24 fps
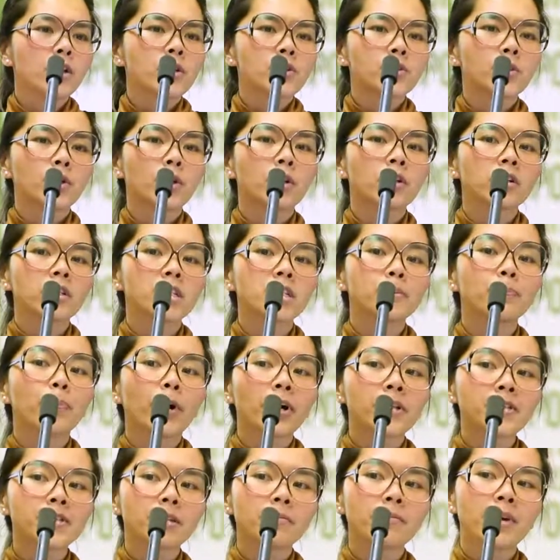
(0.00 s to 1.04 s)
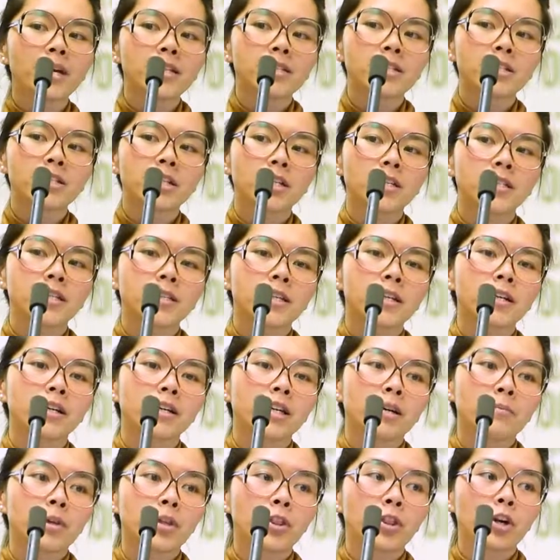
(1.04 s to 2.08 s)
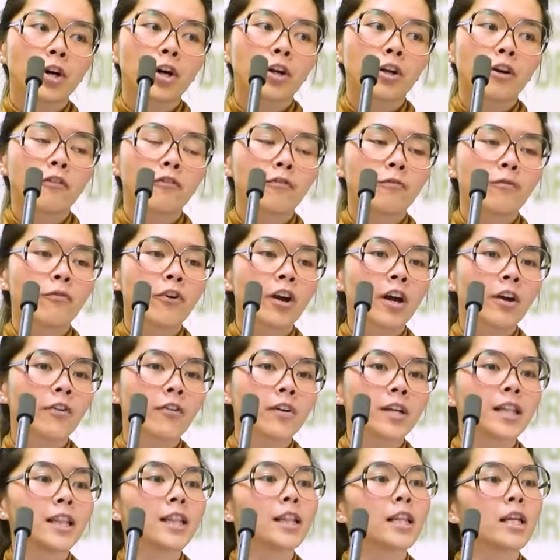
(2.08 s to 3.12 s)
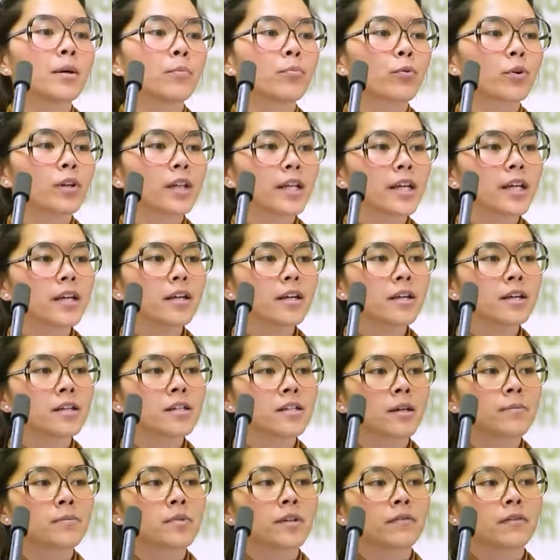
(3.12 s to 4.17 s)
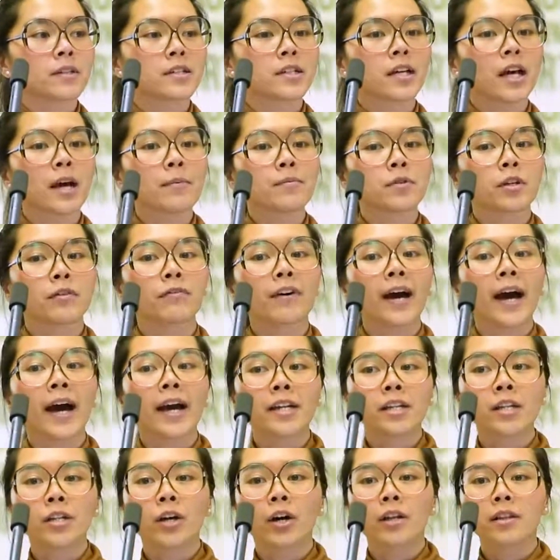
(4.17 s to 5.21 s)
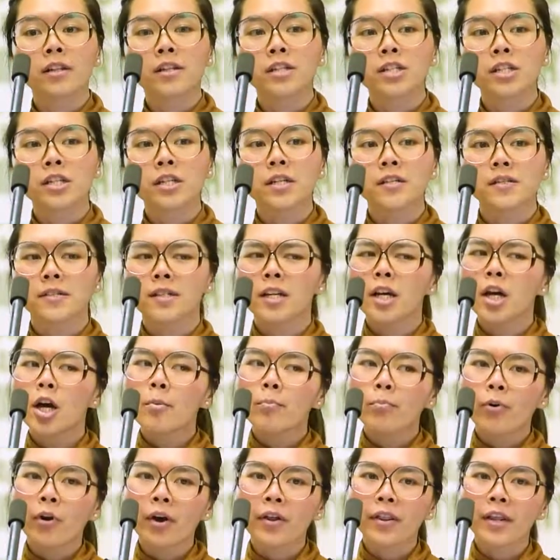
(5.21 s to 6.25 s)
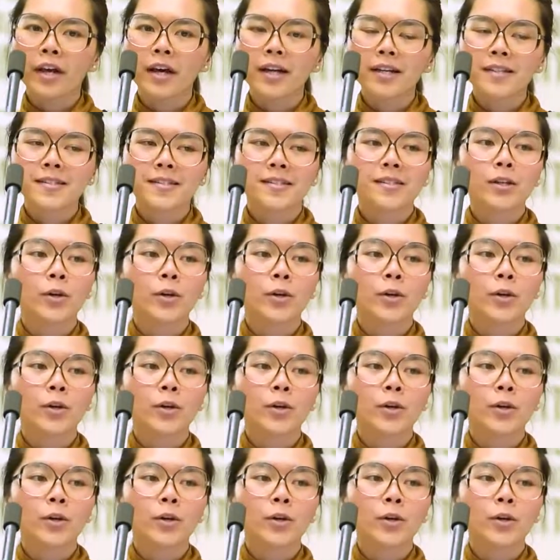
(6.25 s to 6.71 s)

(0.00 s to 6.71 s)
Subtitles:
So sponsored messages here can be thought of very liberally in terms of the types of ideologies, products,